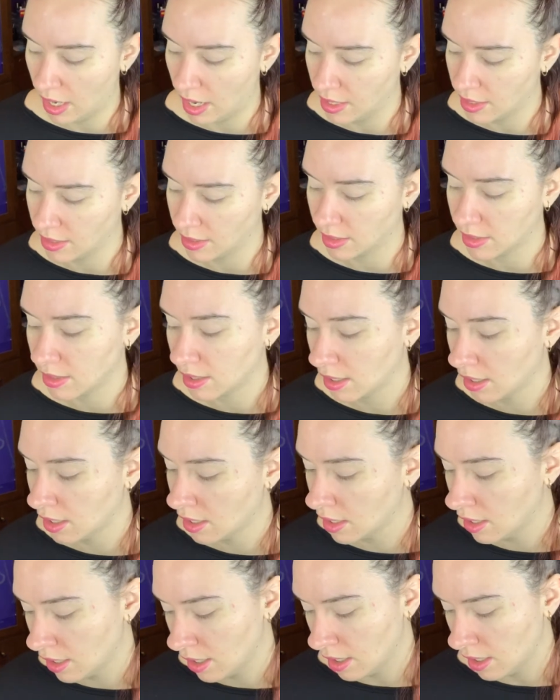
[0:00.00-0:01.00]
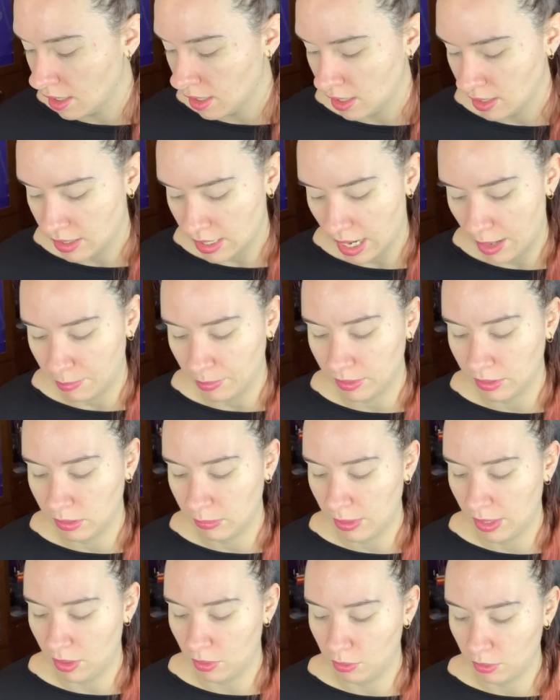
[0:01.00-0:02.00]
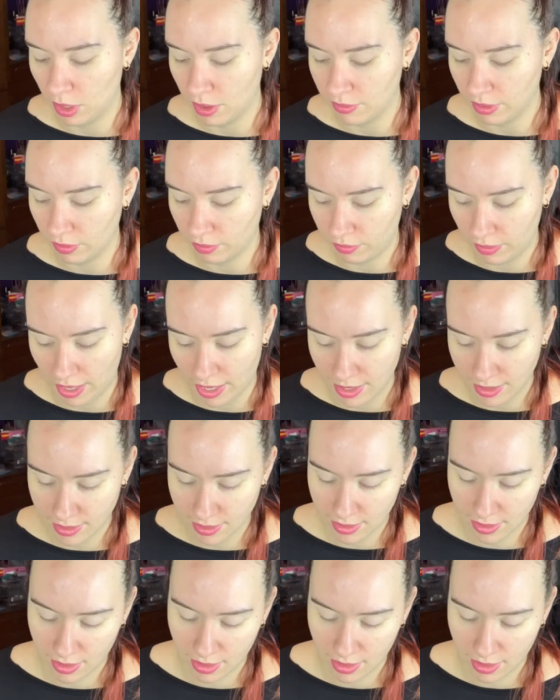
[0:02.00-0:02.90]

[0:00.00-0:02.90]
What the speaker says: and just tap a little bit all over the face.